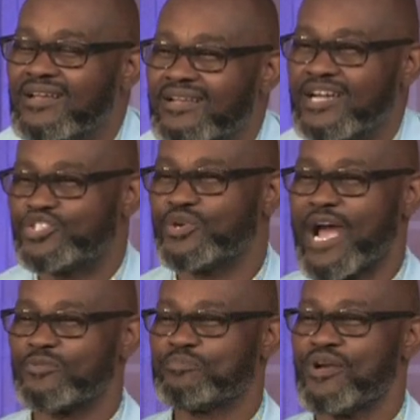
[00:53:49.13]
Because you
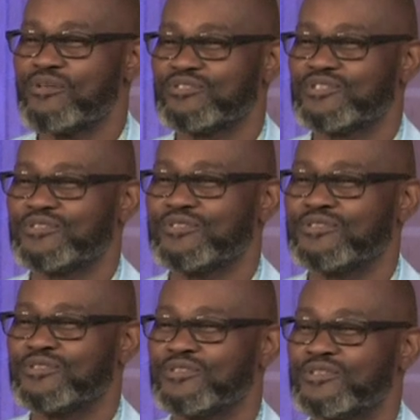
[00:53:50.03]
got reproach.
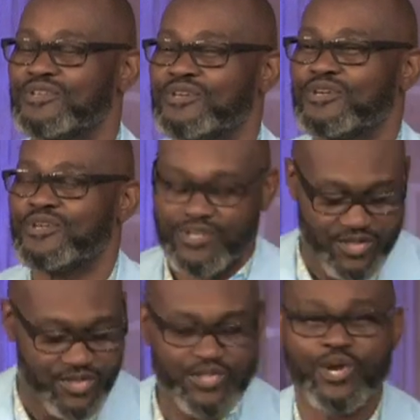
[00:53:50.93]

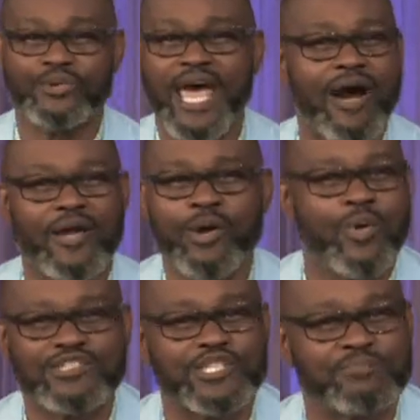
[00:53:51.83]
So now it
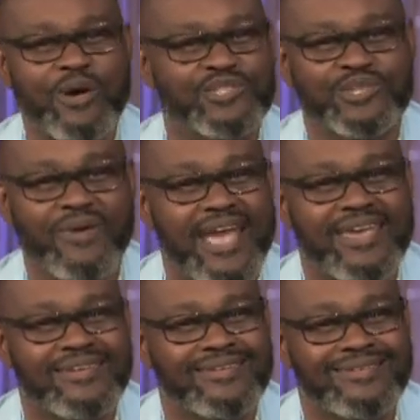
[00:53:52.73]
wasn't supposed to rain.
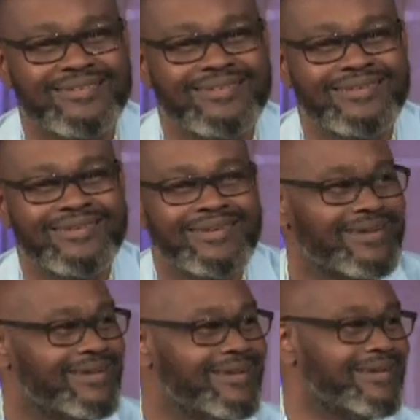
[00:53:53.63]

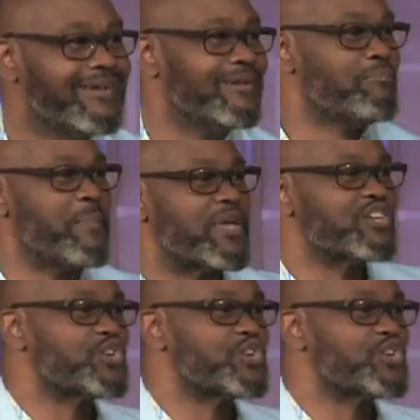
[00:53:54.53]
But because